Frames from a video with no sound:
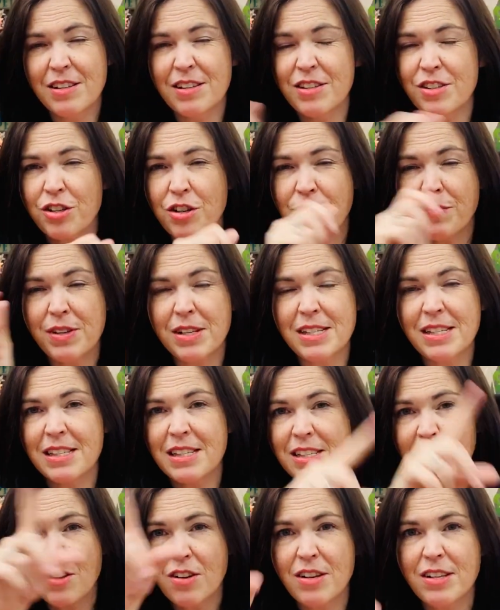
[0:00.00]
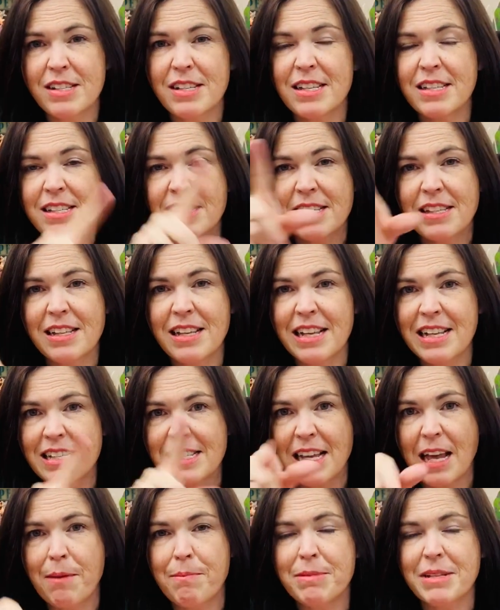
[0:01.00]
surface as long as it's
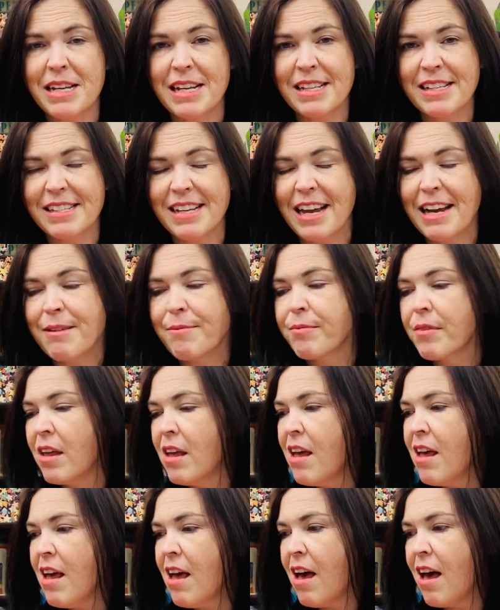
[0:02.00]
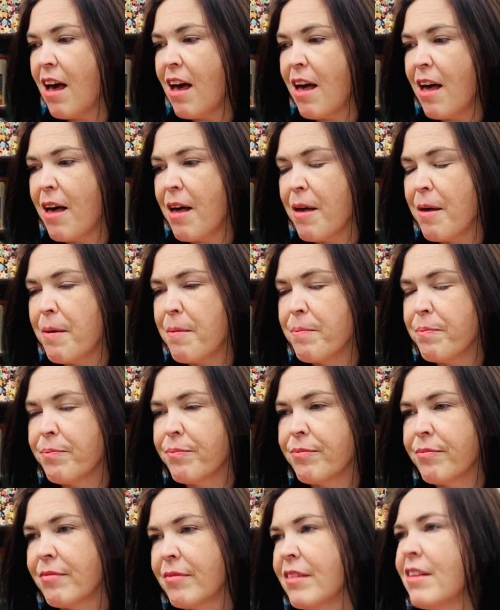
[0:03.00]
it's empty inside.
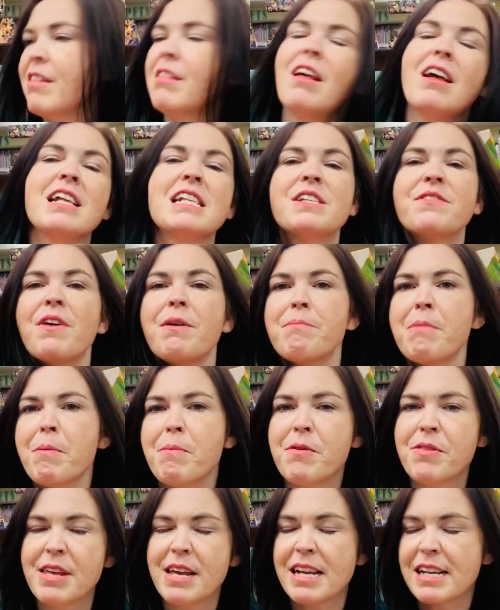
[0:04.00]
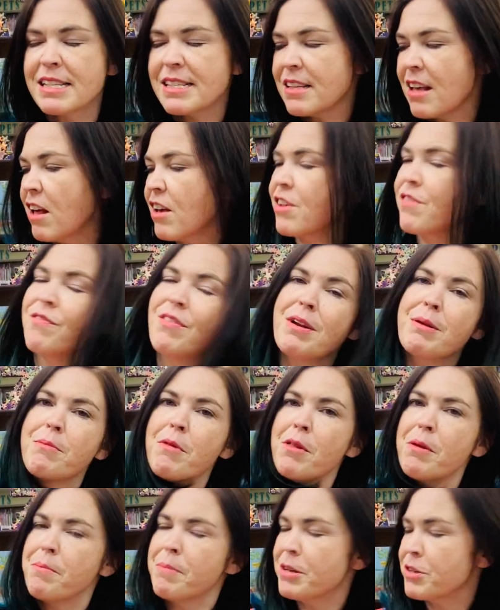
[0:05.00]
Um, lots of fun bubble things. You can find them
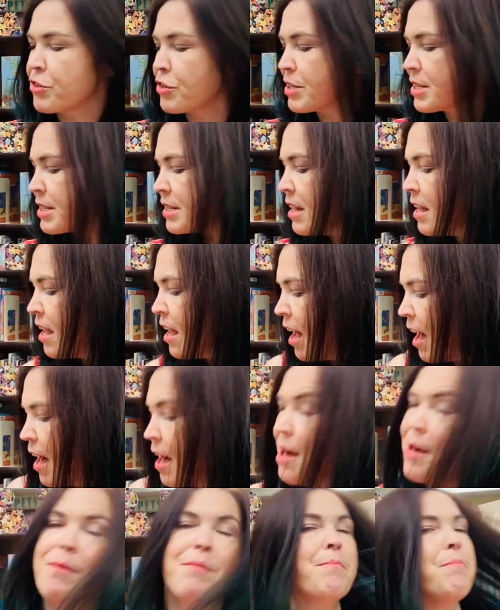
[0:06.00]
all on Pinterest. Uh,